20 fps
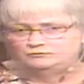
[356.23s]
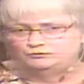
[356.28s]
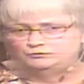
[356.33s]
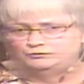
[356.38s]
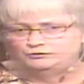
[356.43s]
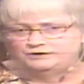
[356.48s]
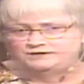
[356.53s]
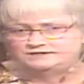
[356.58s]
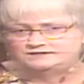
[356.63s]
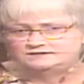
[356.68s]

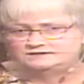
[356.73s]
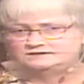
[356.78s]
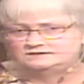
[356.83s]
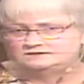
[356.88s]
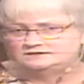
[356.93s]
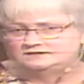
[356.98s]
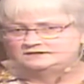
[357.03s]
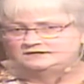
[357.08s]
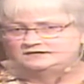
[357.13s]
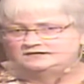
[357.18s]
present,
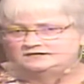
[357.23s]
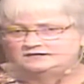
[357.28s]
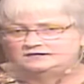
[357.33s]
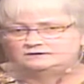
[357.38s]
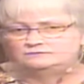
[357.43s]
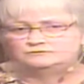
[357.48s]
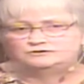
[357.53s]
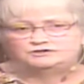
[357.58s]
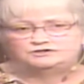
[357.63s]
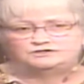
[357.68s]
it
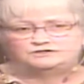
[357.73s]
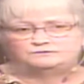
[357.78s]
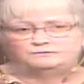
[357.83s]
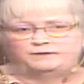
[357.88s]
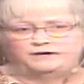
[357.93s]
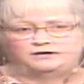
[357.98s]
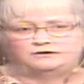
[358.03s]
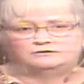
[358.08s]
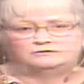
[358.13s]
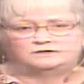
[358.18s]
was just
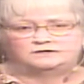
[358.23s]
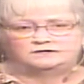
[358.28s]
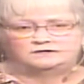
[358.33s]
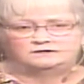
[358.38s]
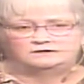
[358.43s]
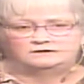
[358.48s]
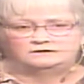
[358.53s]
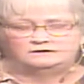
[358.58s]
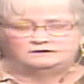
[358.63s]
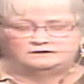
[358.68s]
barely
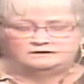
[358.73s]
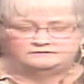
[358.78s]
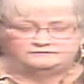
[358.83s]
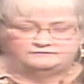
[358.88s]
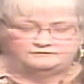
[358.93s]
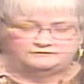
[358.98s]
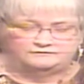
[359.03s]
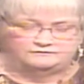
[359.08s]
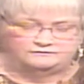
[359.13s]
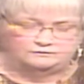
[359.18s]
off
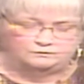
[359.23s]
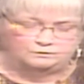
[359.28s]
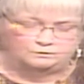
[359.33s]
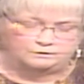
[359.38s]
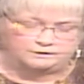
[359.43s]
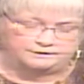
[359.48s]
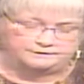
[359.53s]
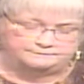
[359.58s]
the floor.